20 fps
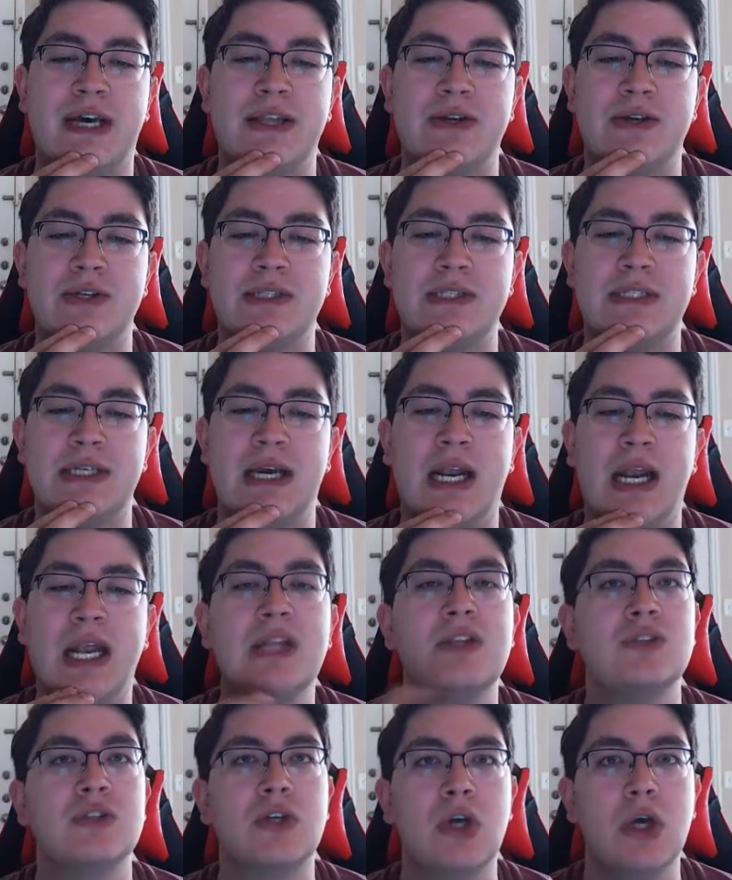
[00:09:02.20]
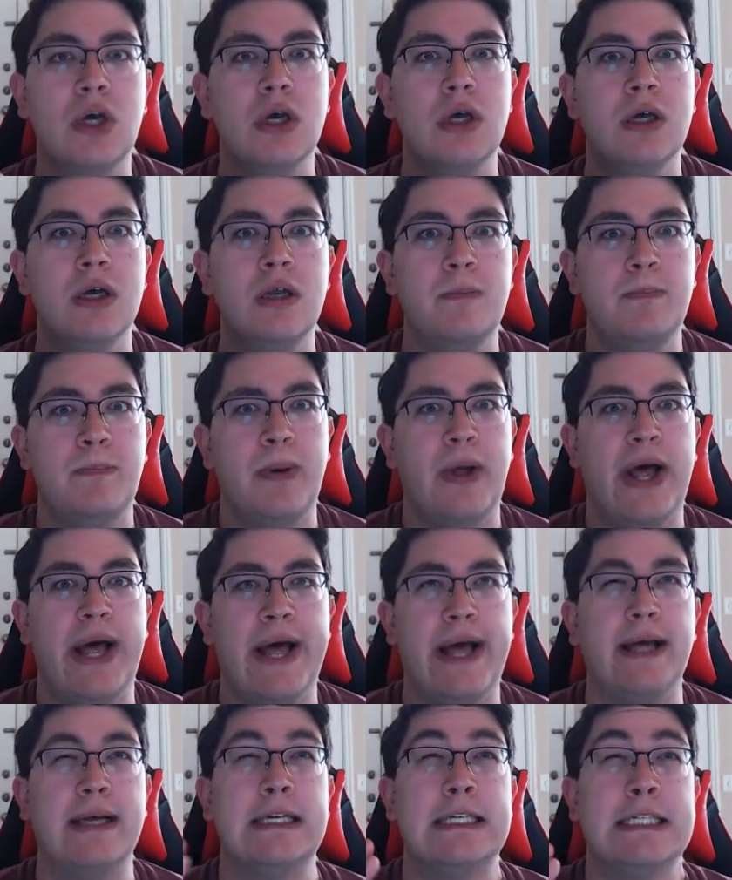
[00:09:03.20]
and said it's good,
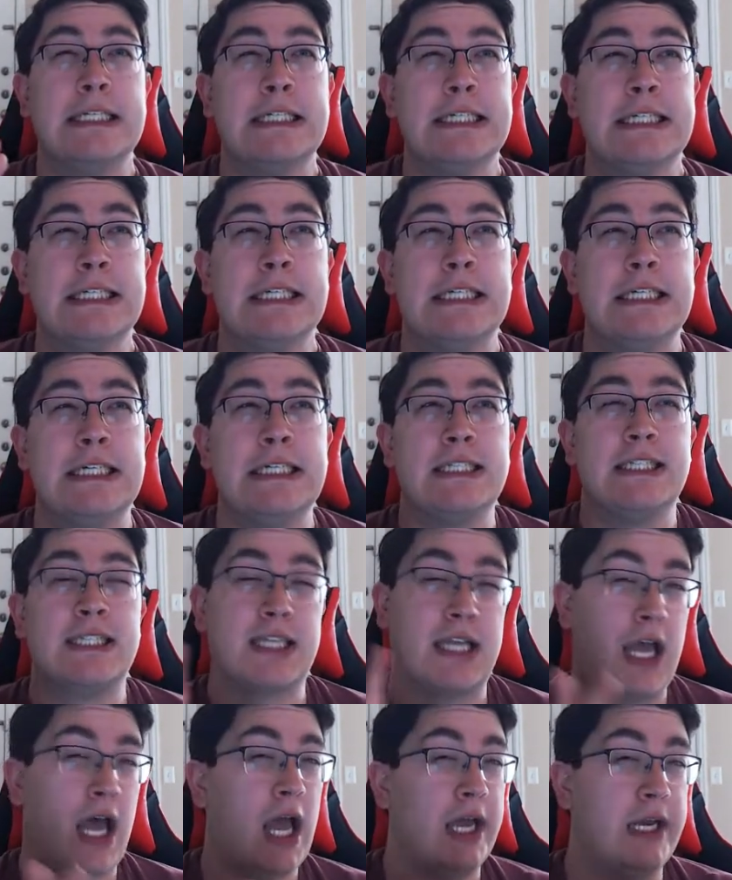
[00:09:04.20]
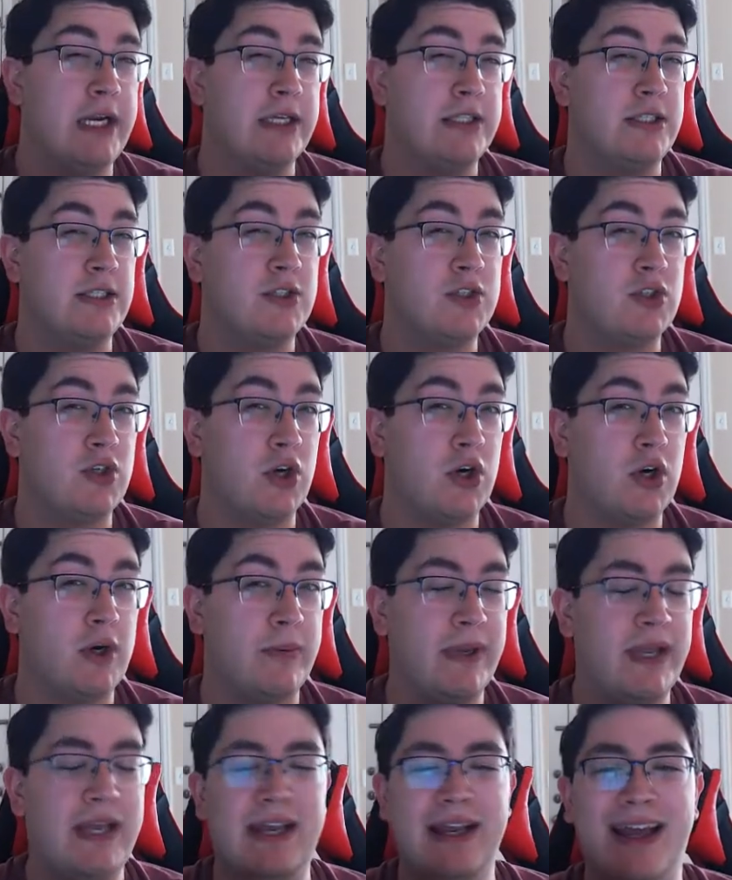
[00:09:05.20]
but it's kind of
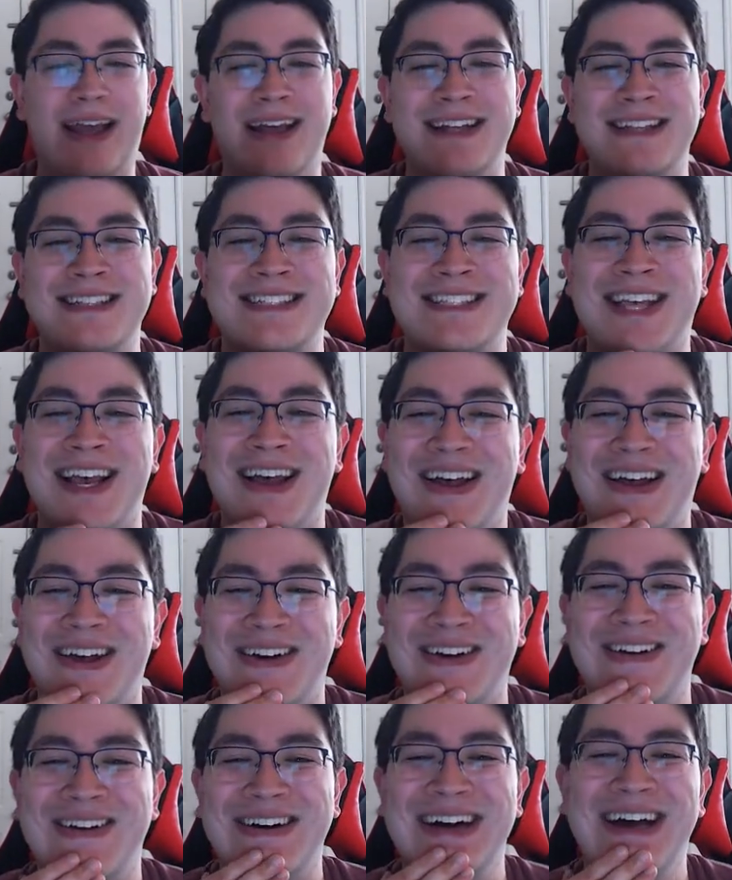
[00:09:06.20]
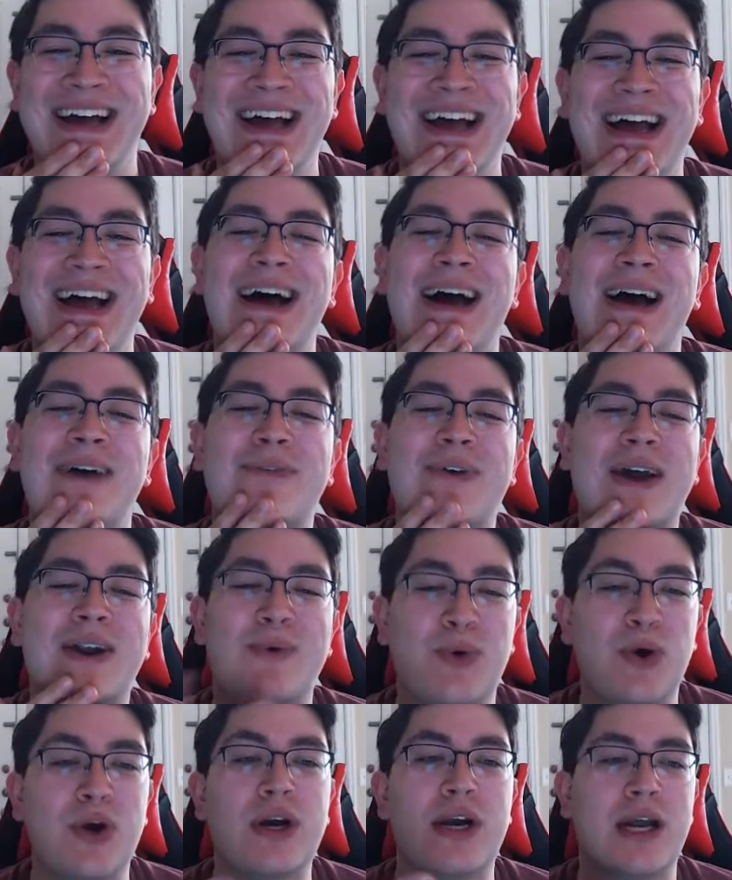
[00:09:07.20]
disturbing. And so I've got to
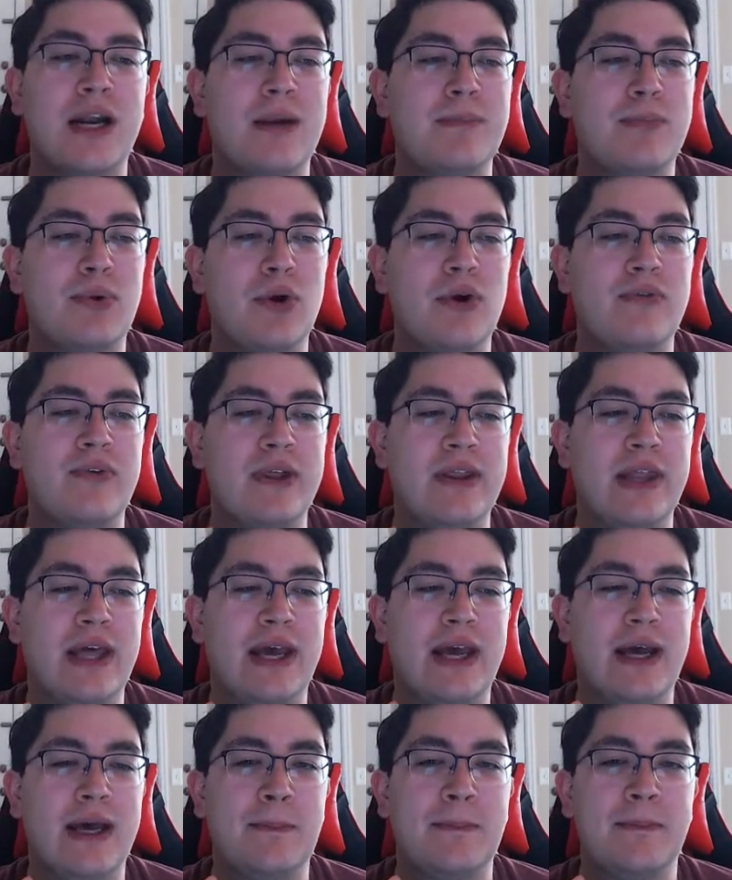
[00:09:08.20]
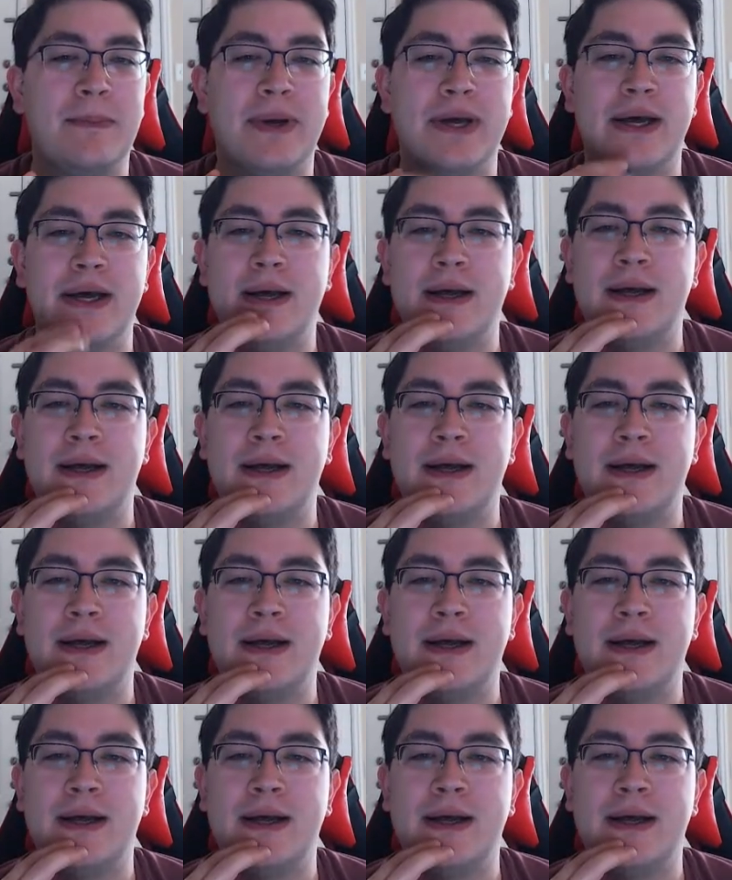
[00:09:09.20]
work on improving that. But